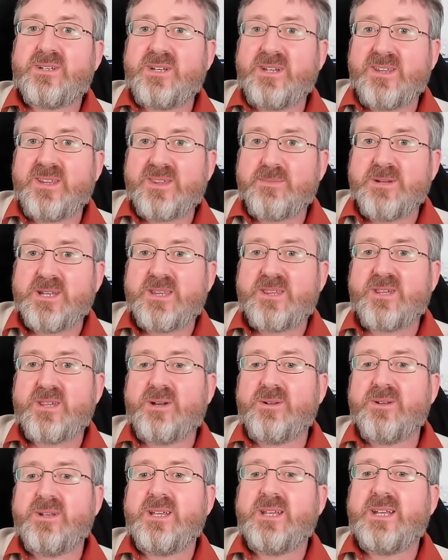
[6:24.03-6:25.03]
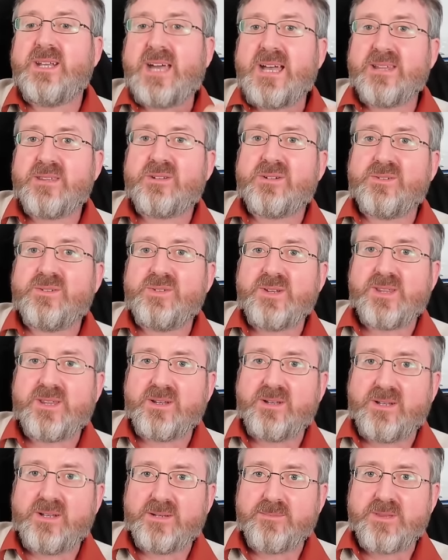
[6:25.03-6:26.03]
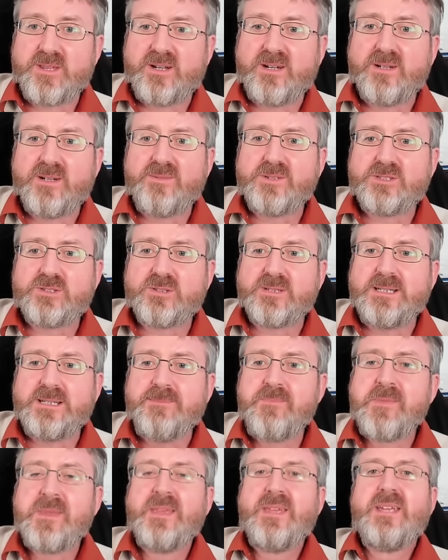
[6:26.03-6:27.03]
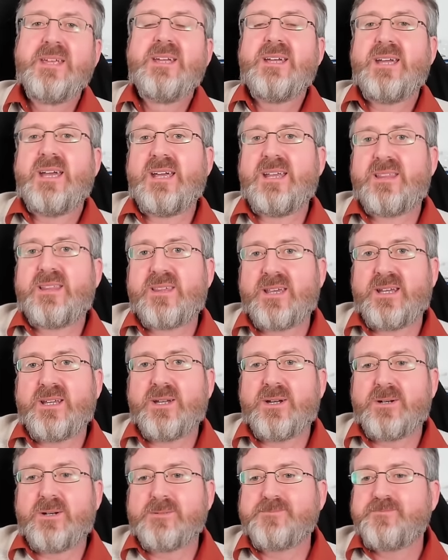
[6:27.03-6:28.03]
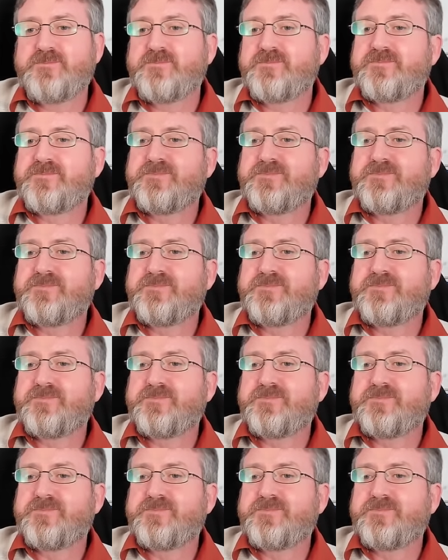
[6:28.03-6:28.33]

the Smithsonian Astrophysical Observatory, SAO.